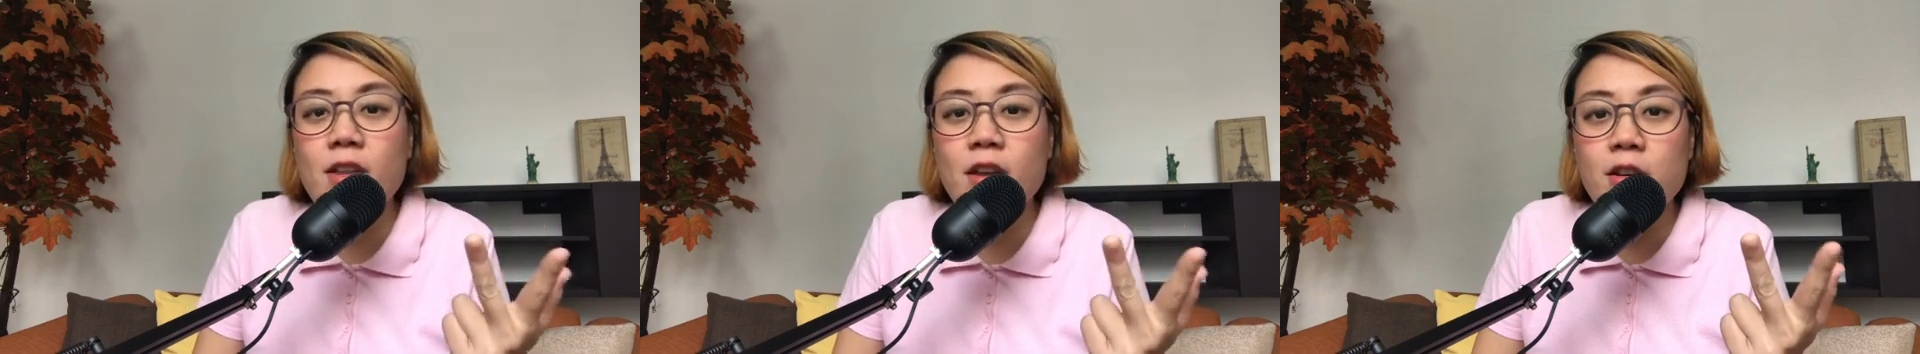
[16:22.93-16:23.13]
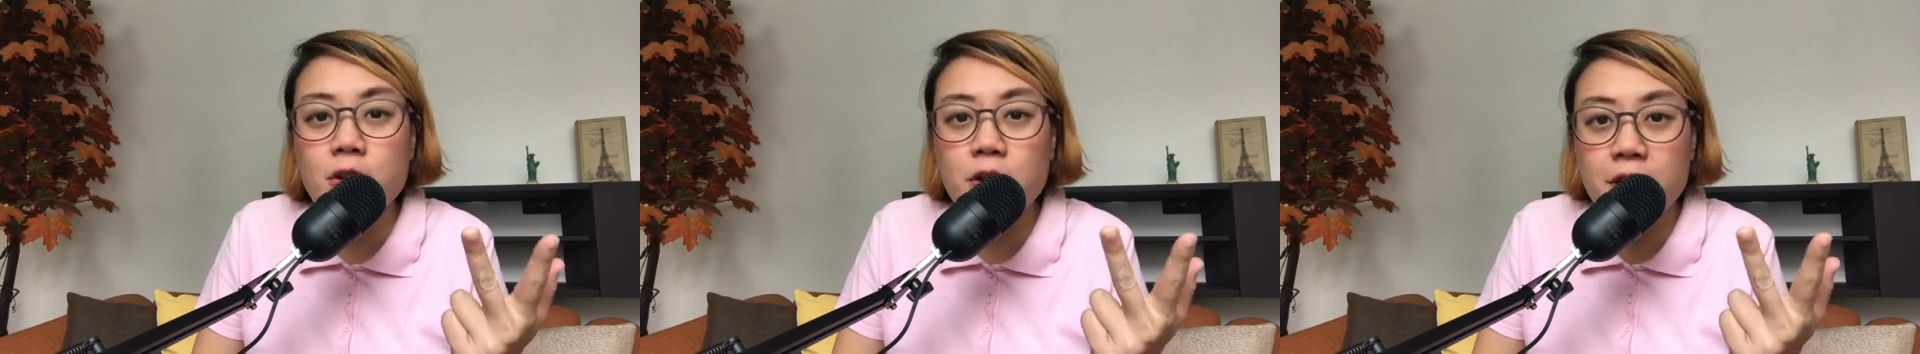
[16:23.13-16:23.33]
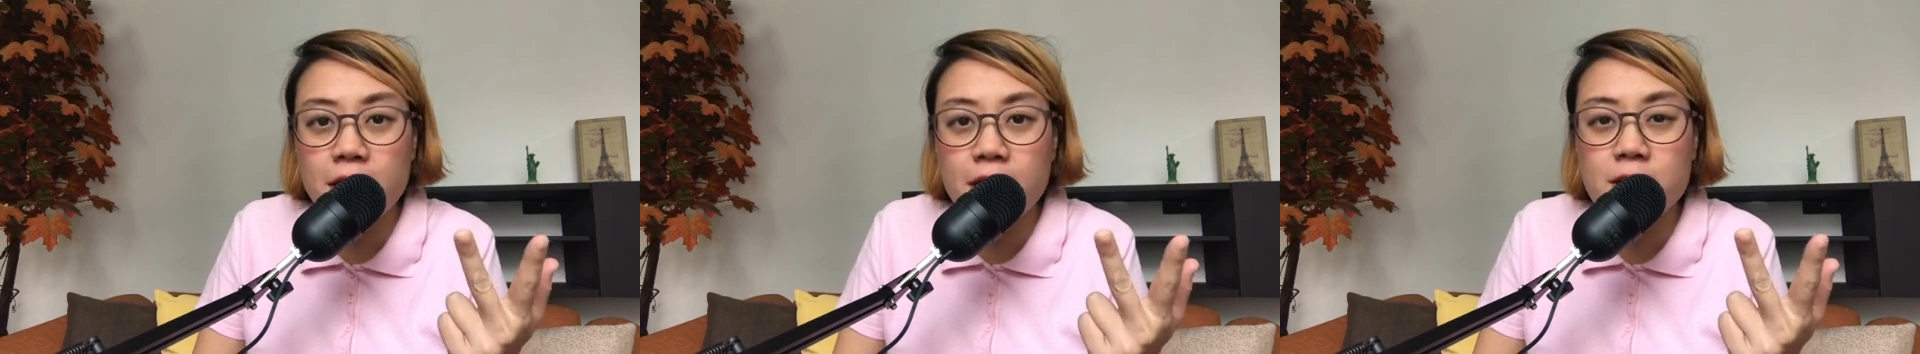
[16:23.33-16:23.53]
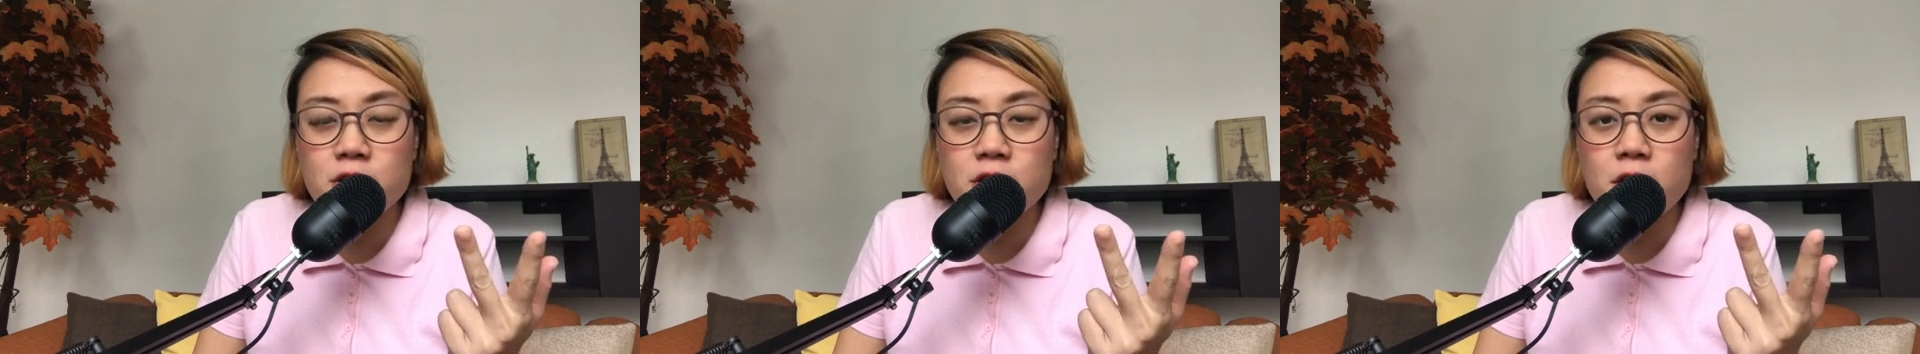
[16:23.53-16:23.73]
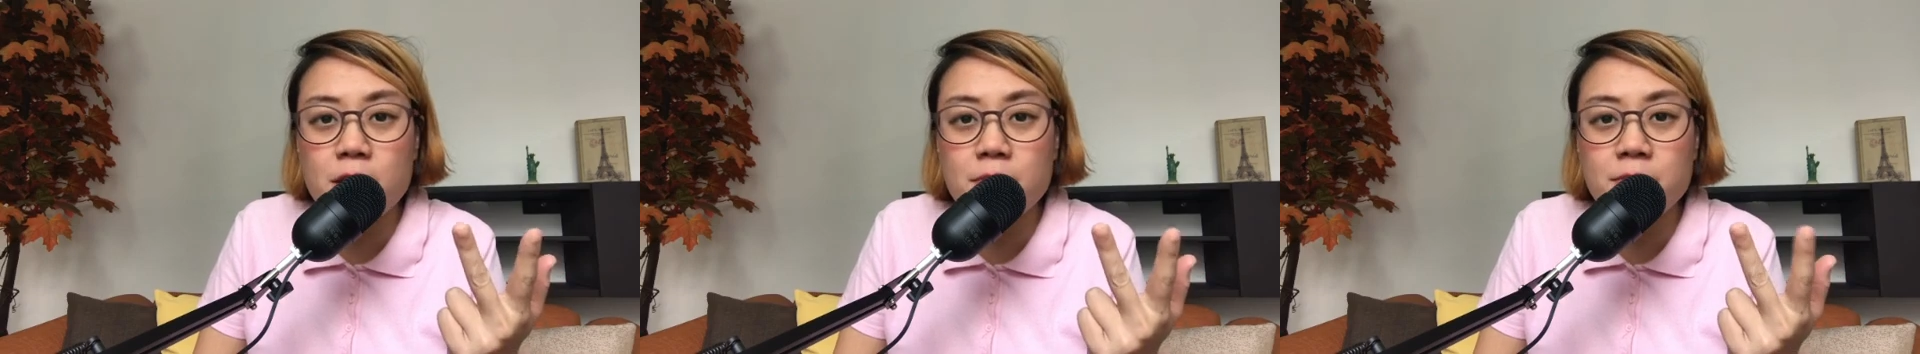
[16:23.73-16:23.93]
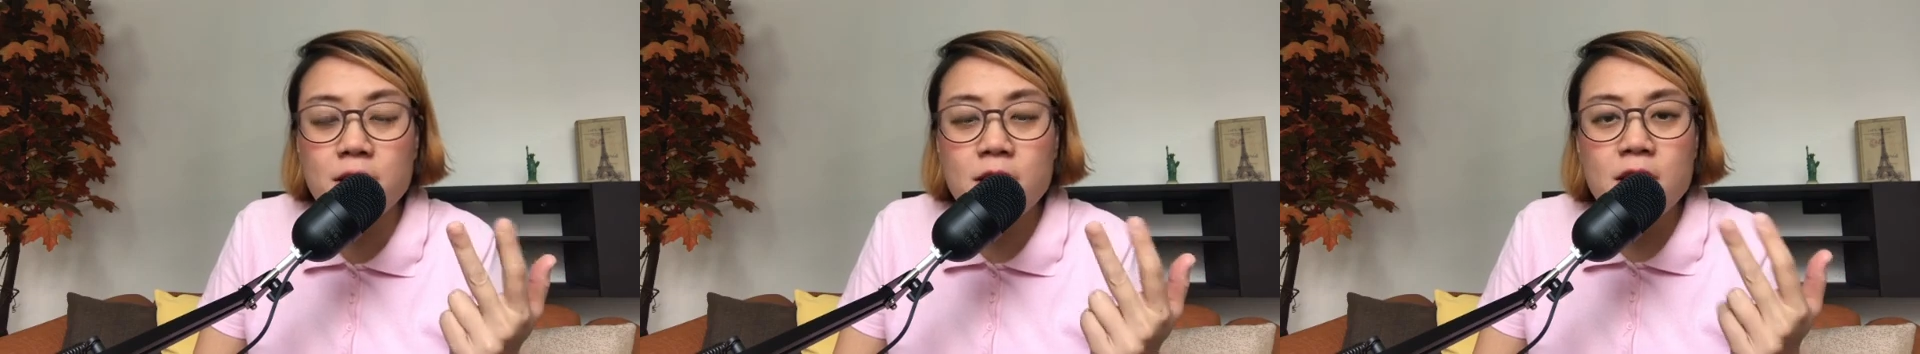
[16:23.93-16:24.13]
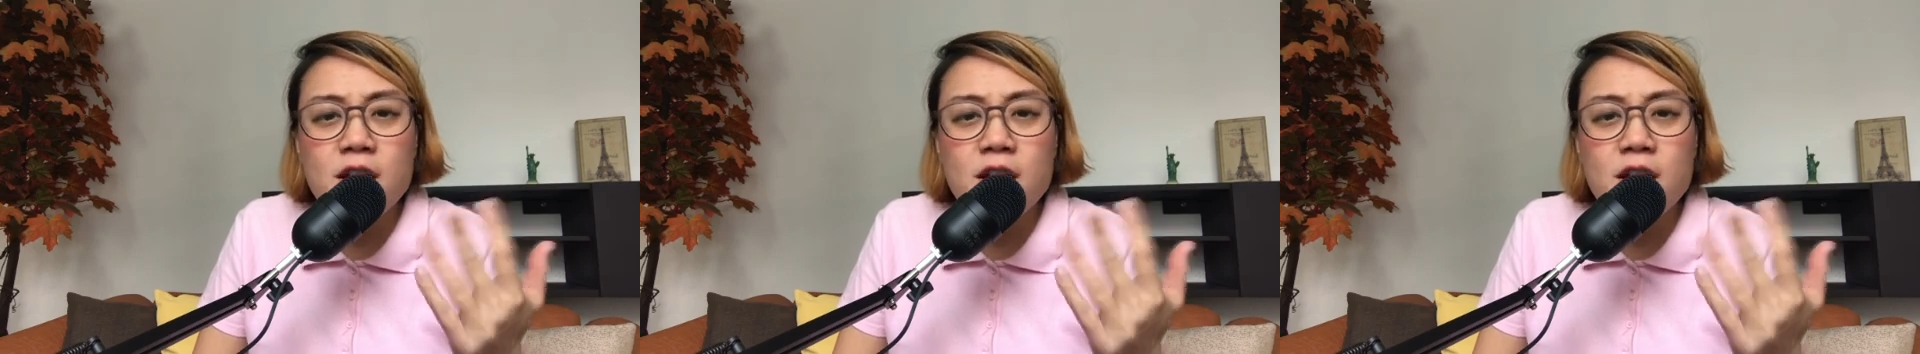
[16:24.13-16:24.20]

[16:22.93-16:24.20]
your cake shop.